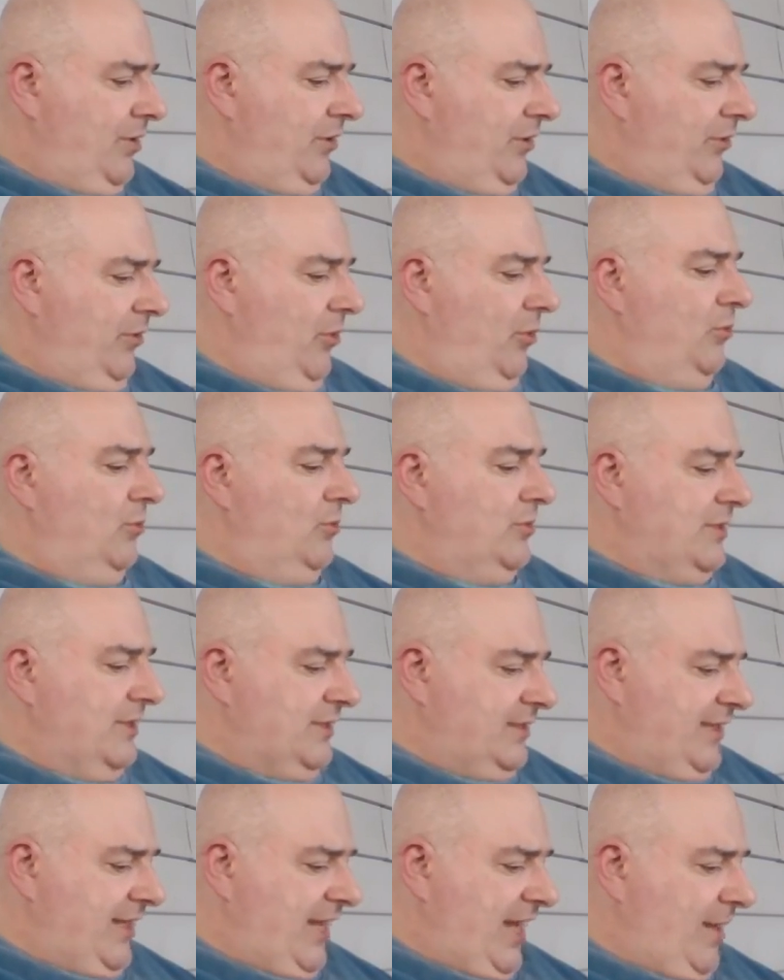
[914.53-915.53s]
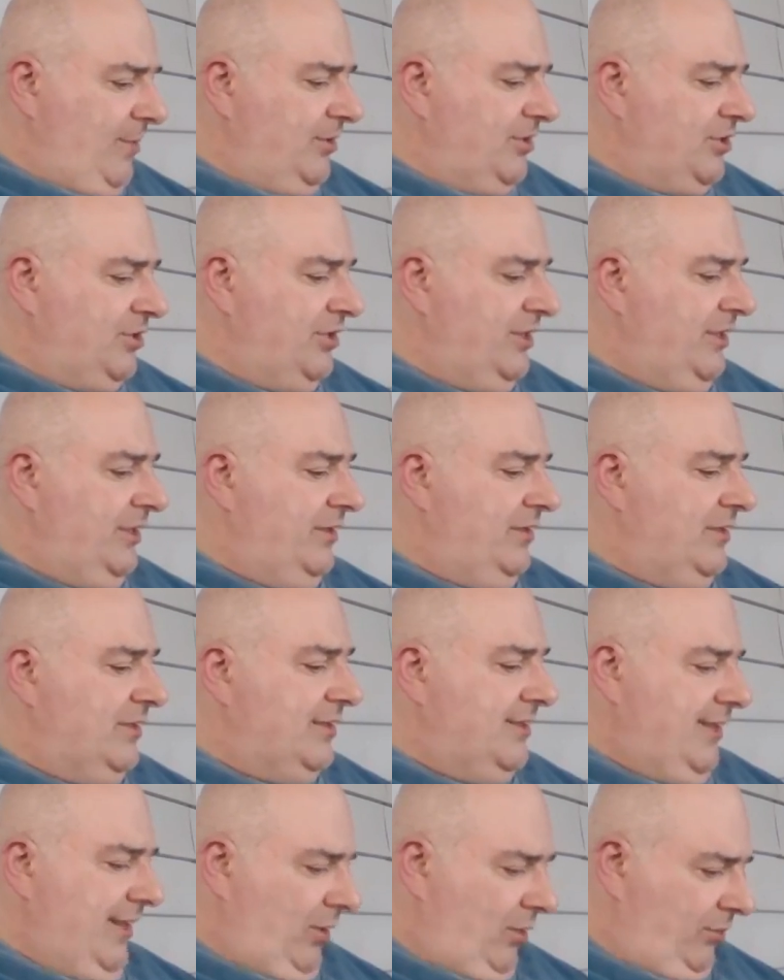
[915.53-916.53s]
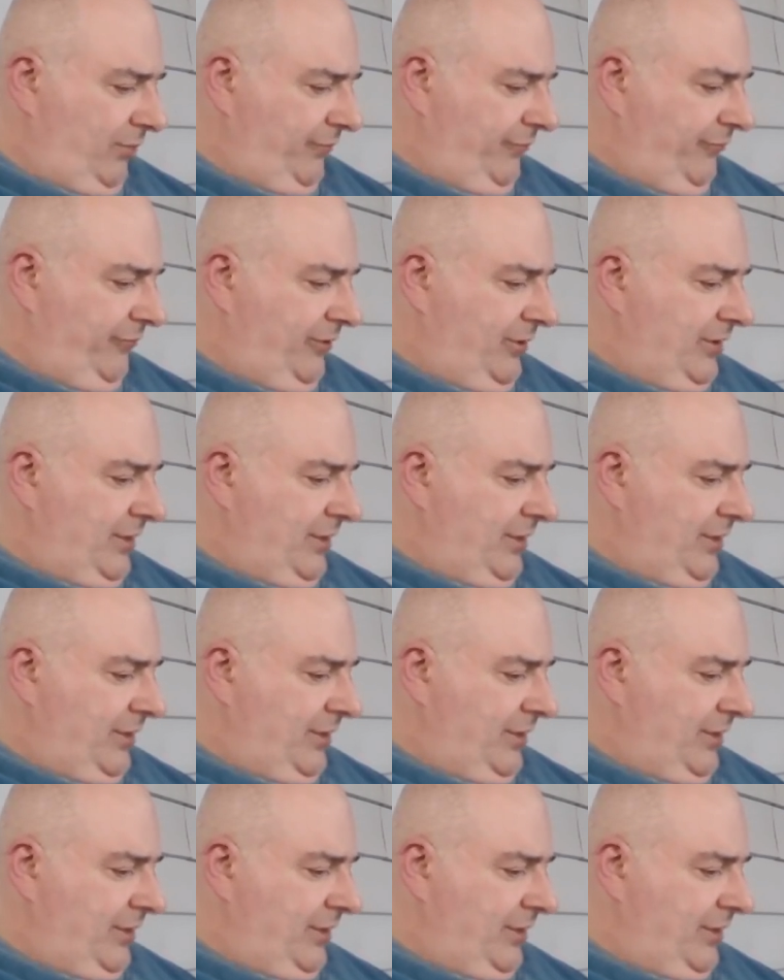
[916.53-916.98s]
Those established in the self